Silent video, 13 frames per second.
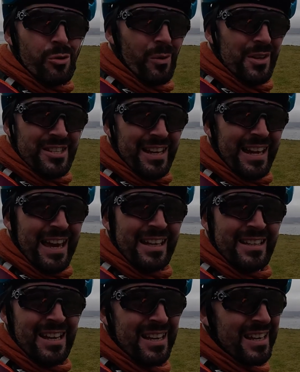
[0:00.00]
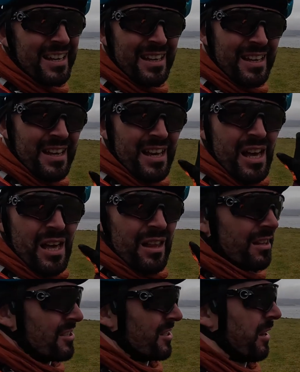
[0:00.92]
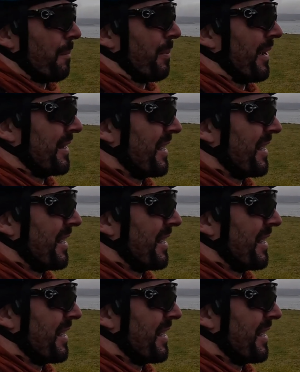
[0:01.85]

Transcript: once again, let's clip in